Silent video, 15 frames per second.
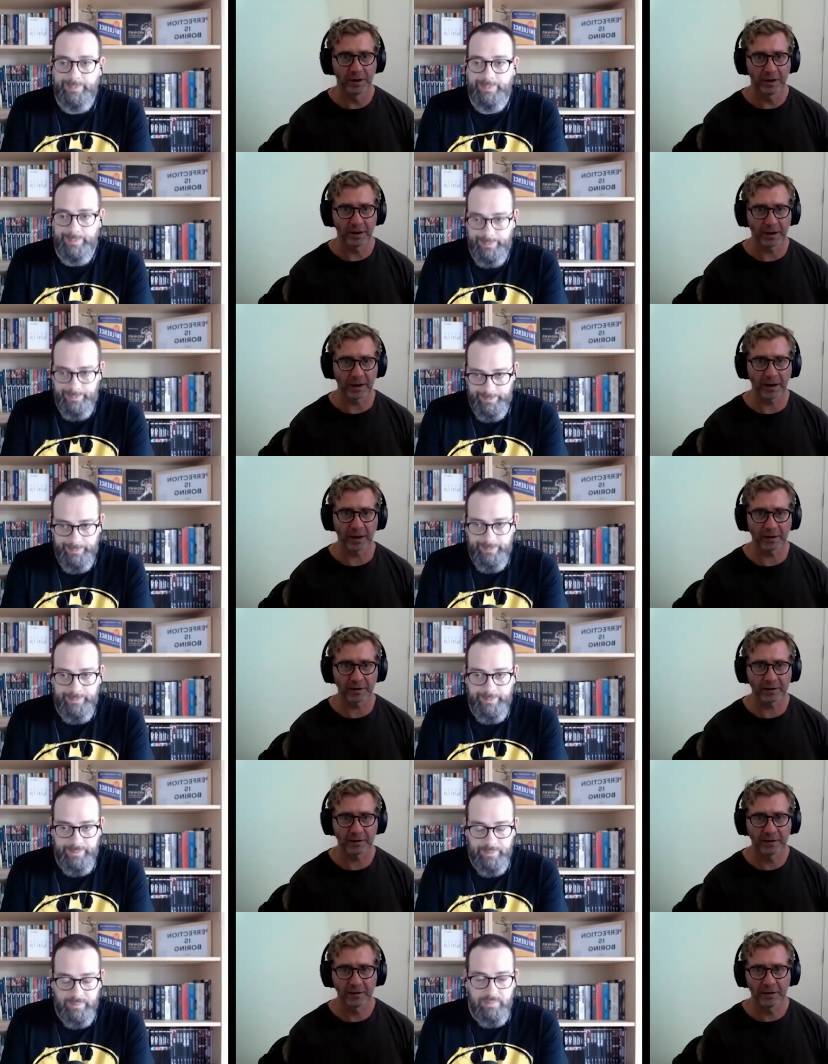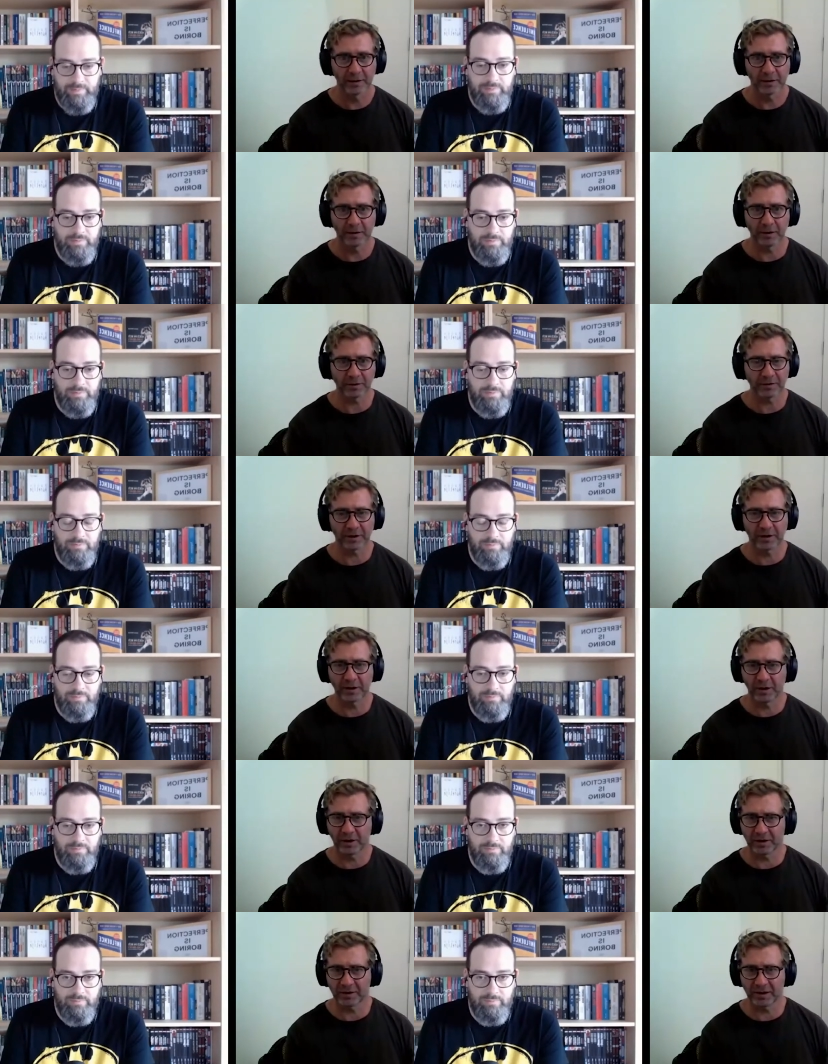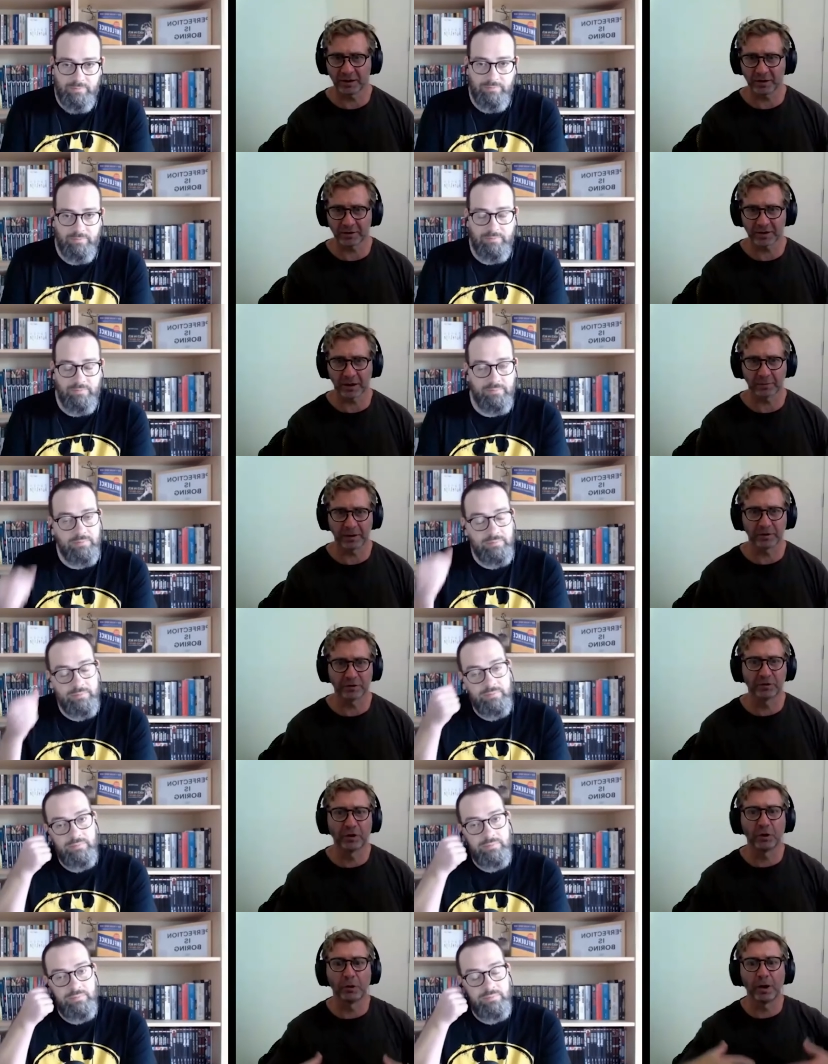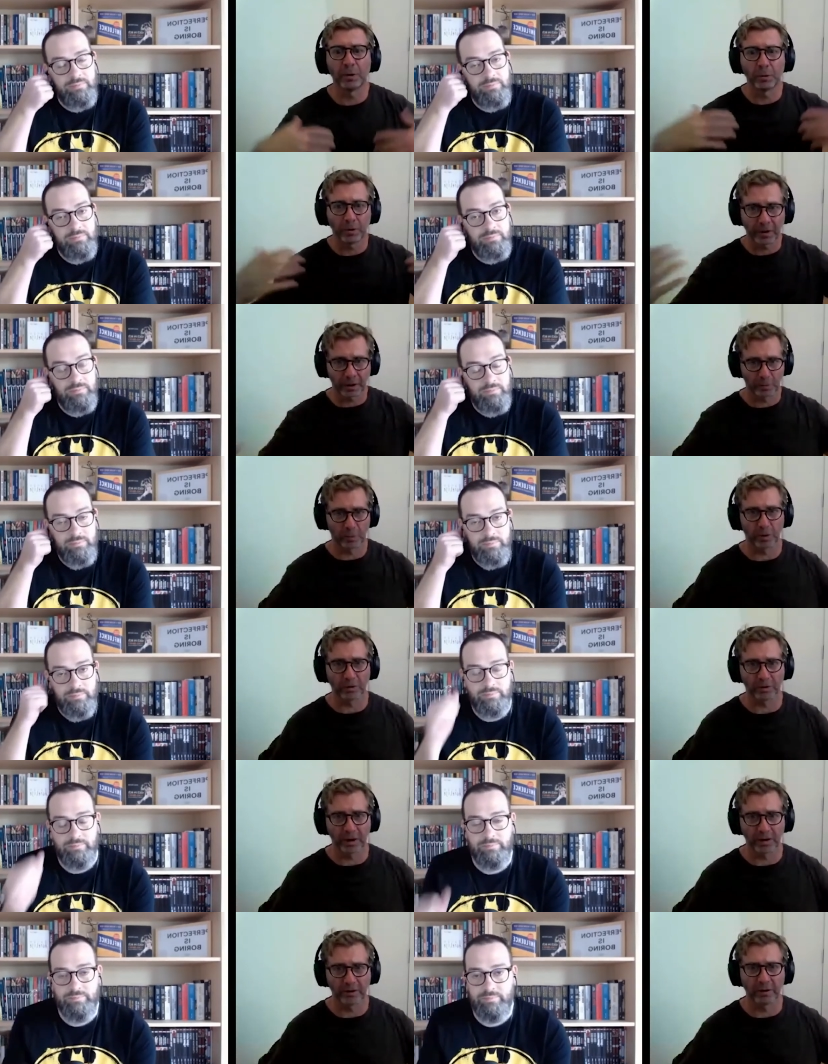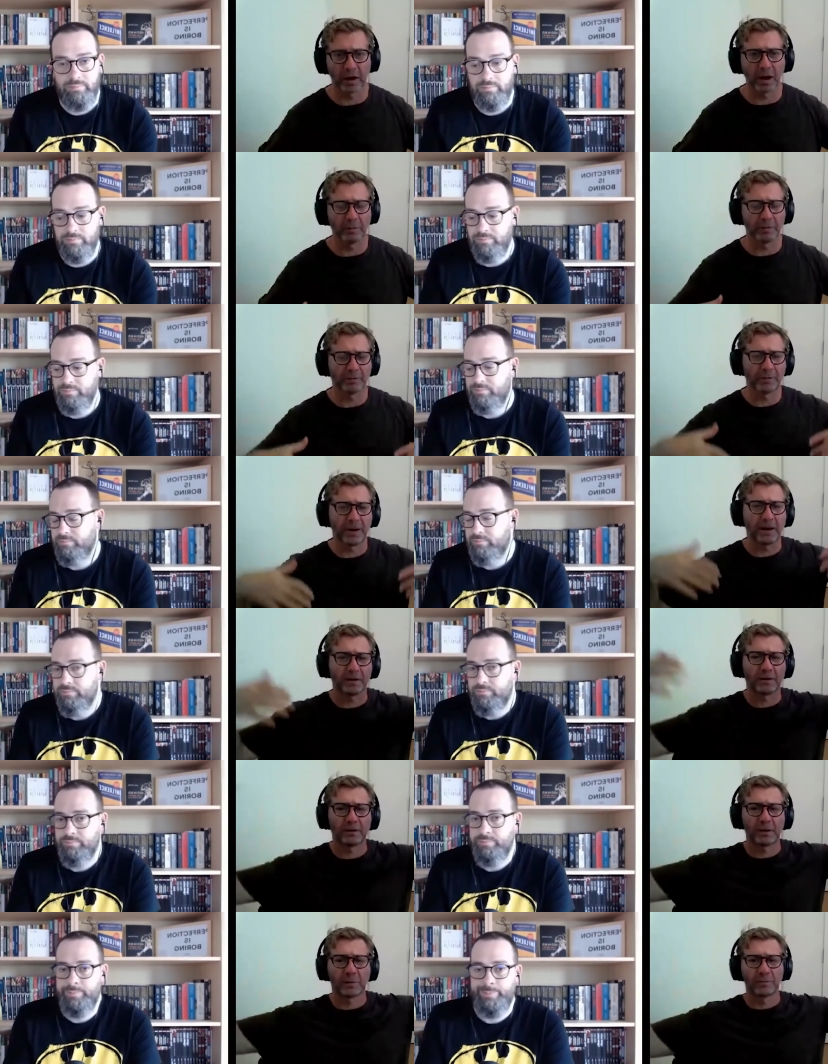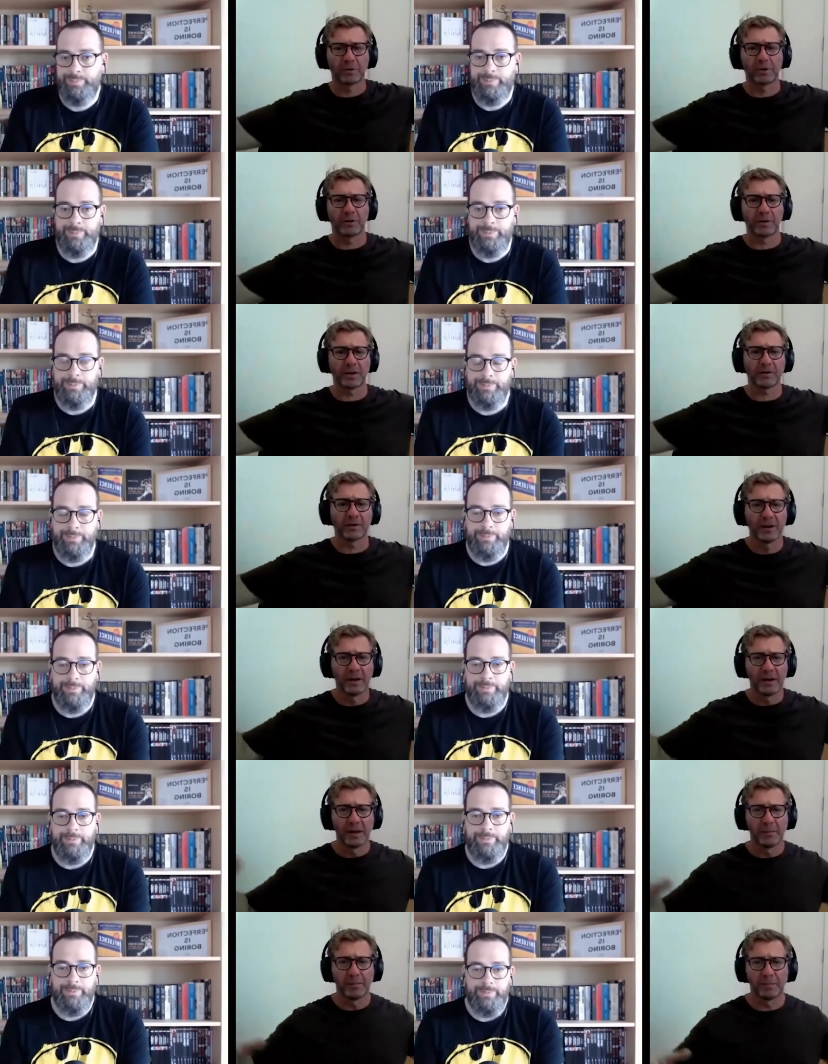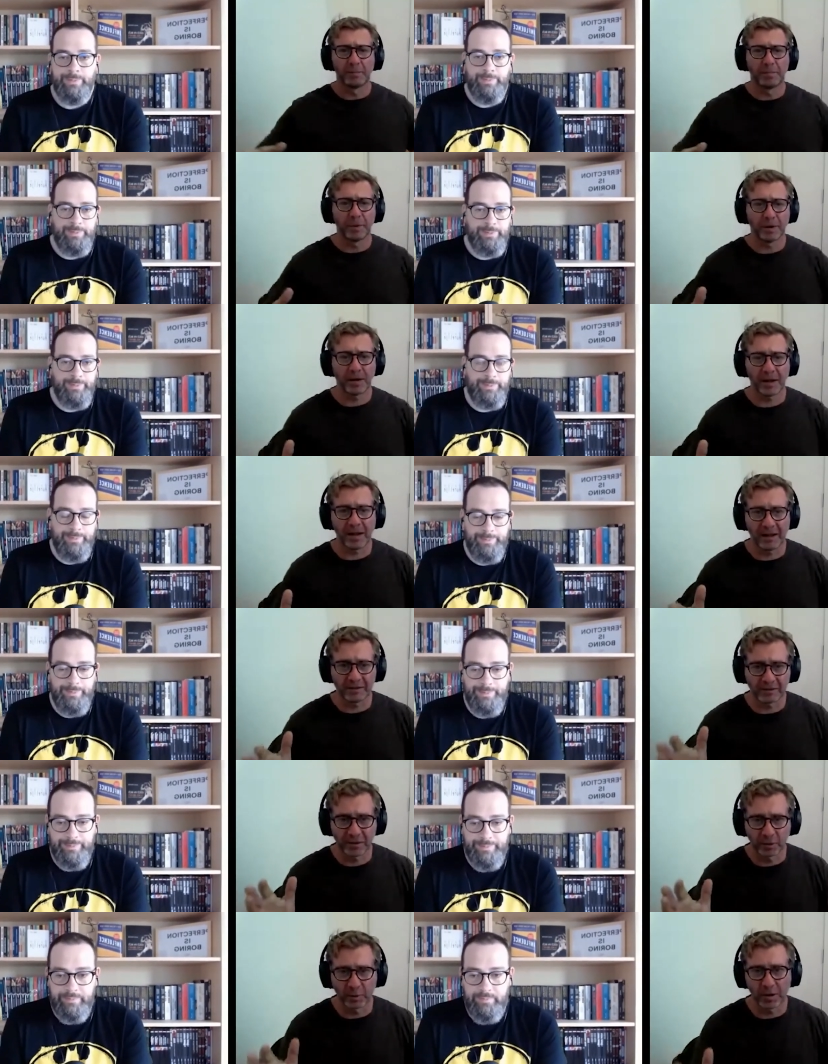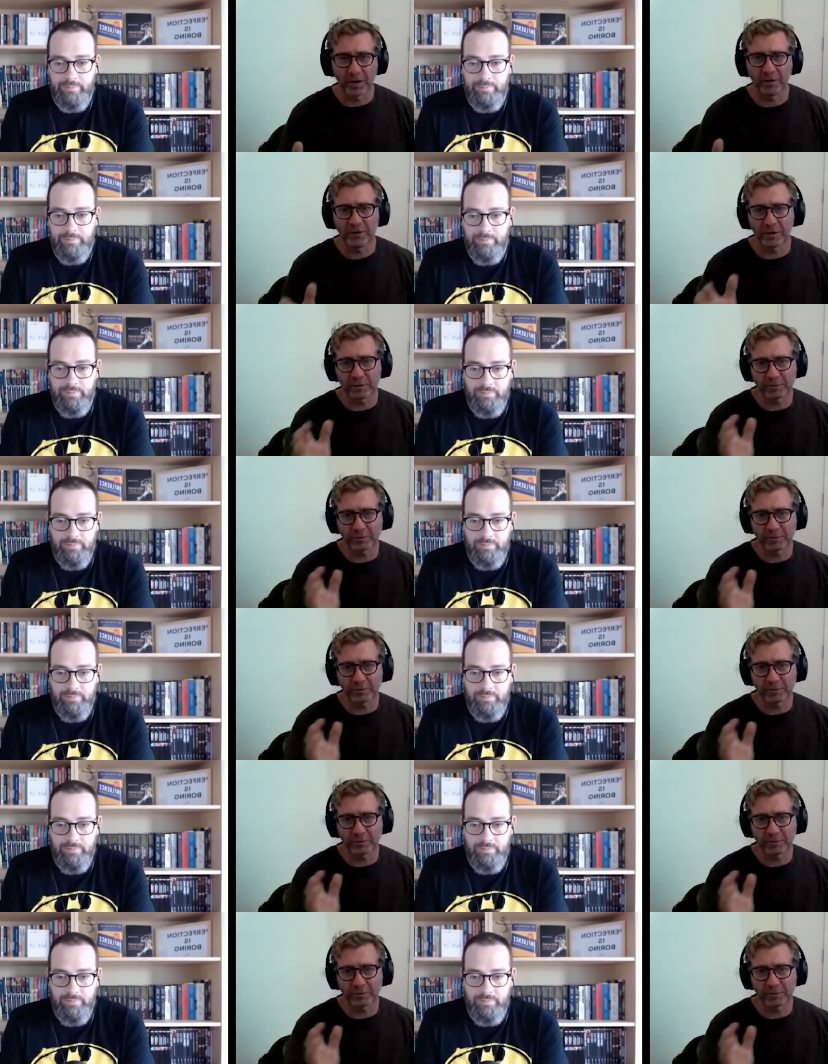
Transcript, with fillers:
Speaker 1: Yeah, lots of you can see lots of companies doing what they want, and I'm a founder and I'm doing this, but it's the ones that